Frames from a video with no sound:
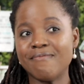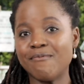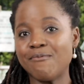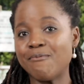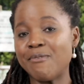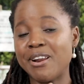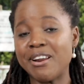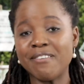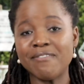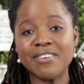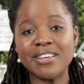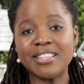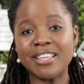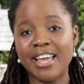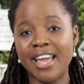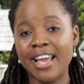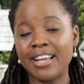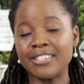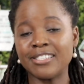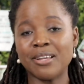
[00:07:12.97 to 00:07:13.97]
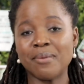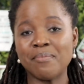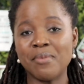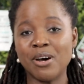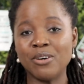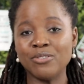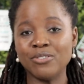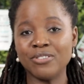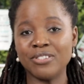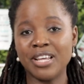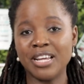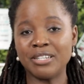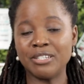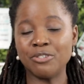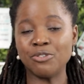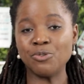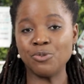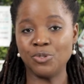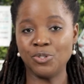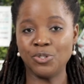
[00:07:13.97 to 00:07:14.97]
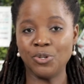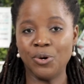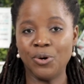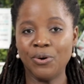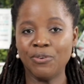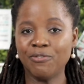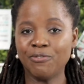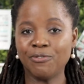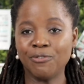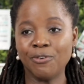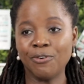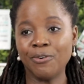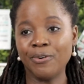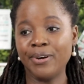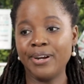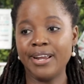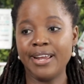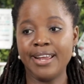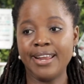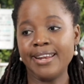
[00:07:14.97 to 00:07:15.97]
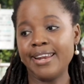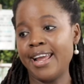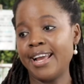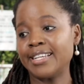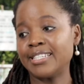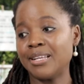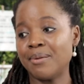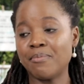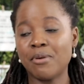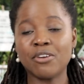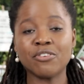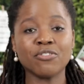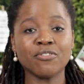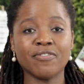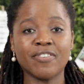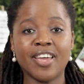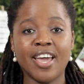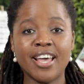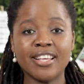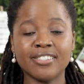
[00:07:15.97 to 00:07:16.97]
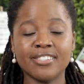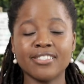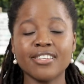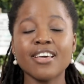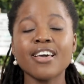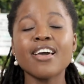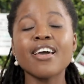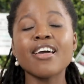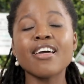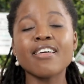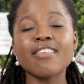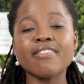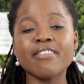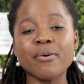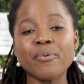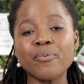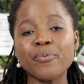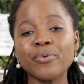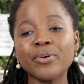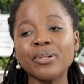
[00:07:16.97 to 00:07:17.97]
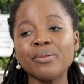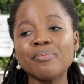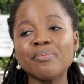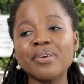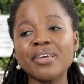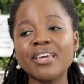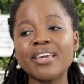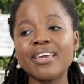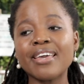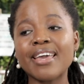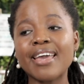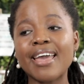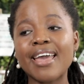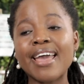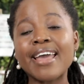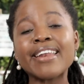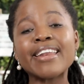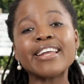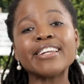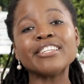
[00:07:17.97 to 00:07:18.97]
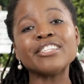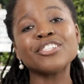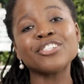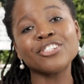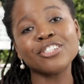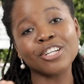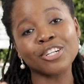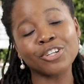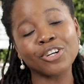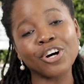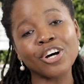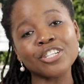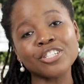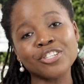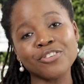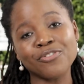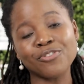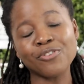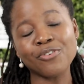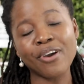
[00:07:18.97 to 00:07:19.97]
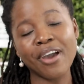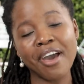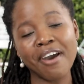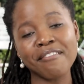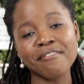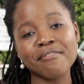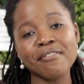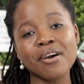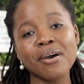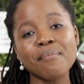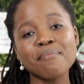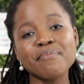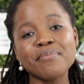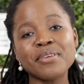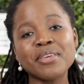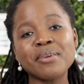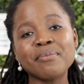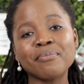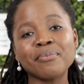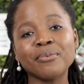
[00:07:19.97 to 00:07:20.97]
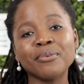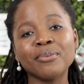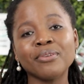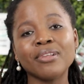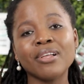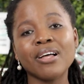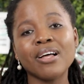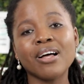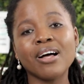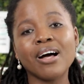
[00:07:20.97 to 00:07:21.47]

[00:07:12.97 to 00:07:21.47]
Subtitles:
whatever the X amount that you saw for an X amount of guests. There will be an additional cost if you have people